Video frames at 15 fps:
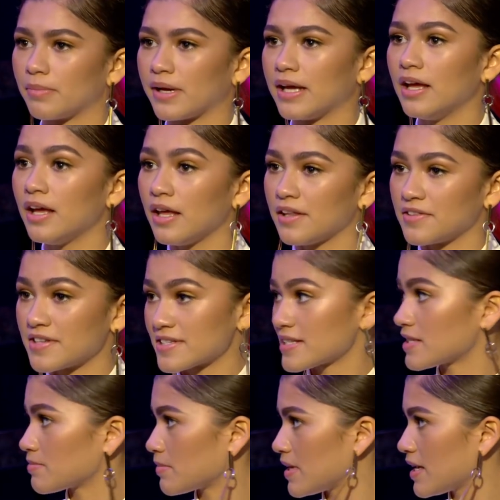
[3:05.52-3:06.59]
but "This
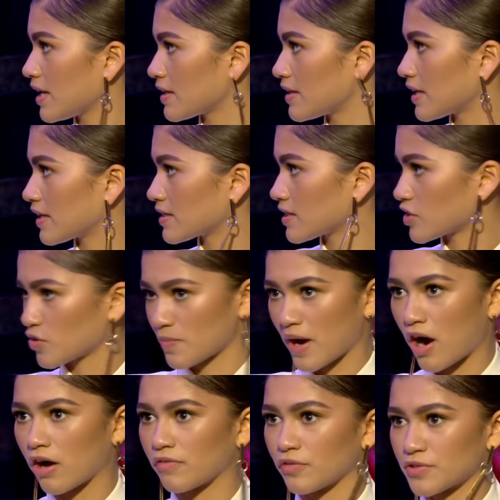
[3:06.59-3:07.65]
Is Me" I think is such a
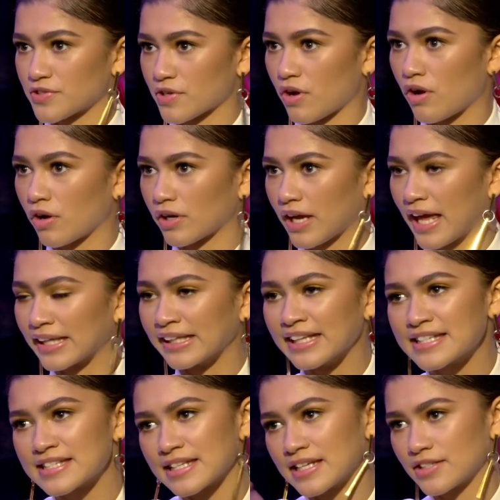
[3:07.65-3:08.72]
powerful song, and
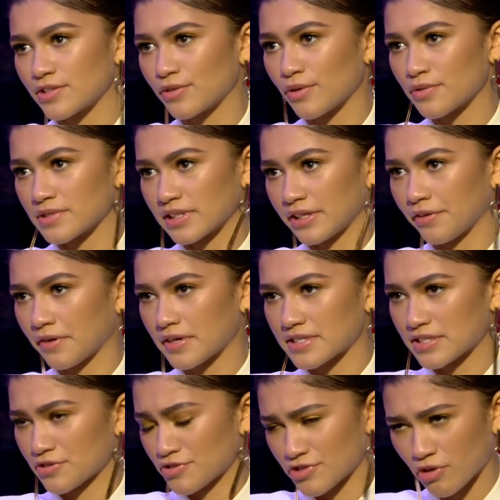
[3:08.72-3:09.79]
listening to those lyrics,
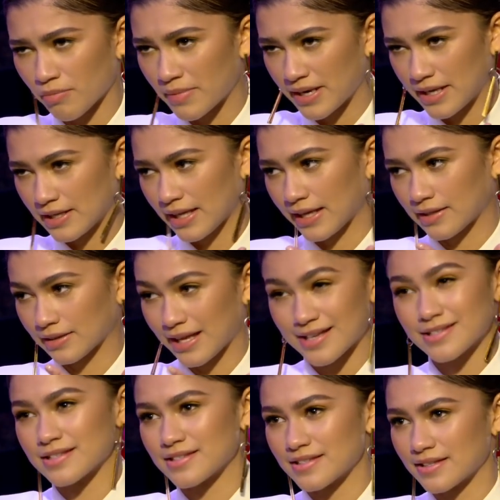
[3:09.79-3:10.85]
there's so many like
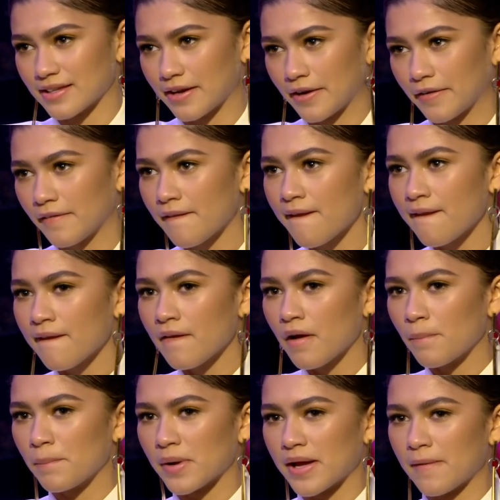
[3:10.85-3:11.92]
lessons in there.
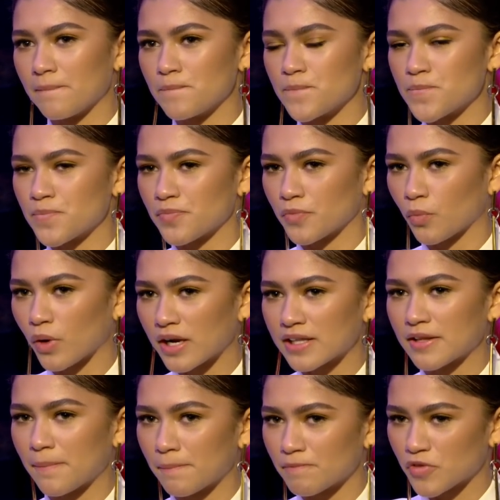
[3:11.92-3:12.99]
But one
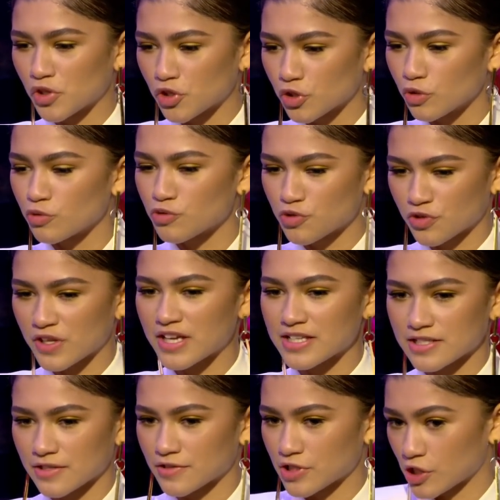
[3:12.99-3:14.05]
of the huge
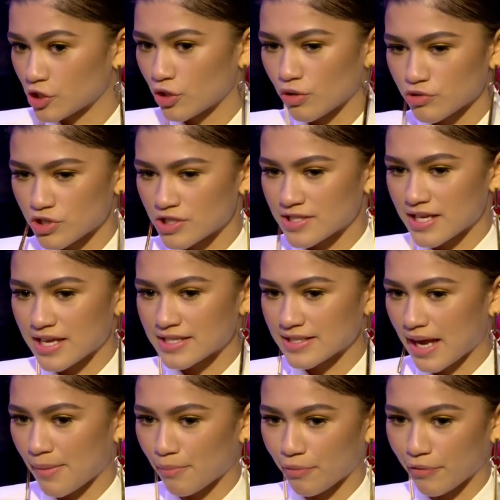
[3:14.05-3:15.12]
things is, you know, she says,
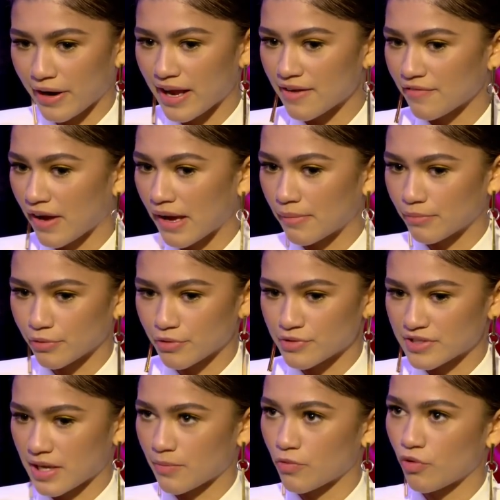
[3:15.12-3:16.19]
"I'm brave, I am
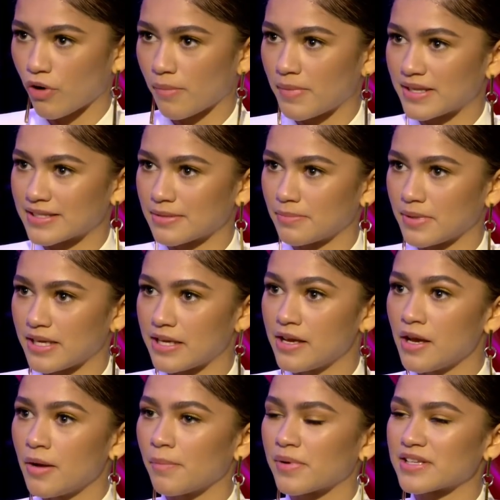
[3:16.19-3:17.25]
bruised, I'm who I'm meant to be,"
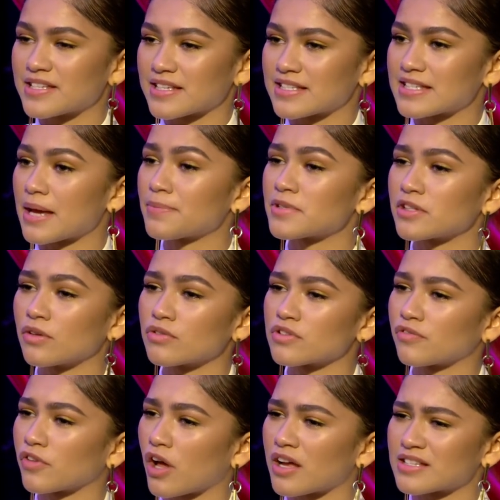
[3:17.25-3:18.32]
but it's accepting those
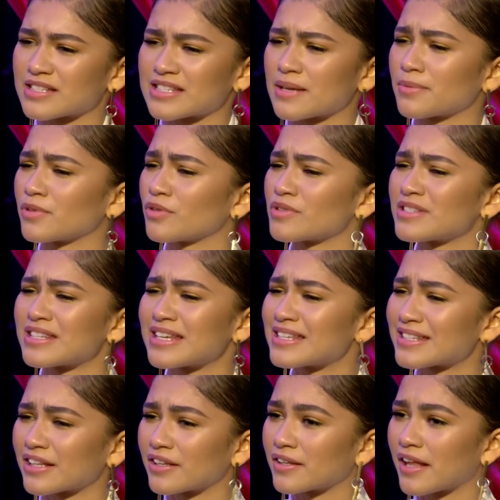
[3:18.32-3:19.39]
flaws, accepting those things
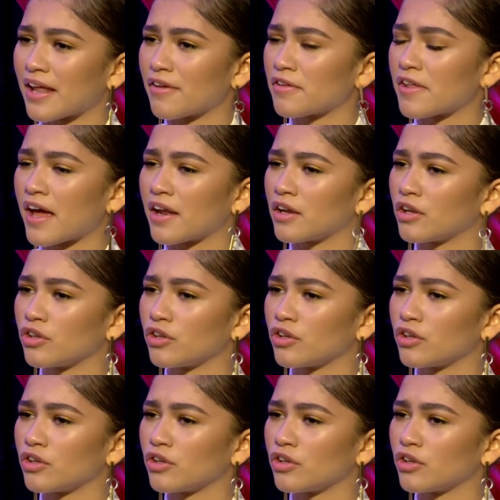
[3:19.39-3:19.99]
that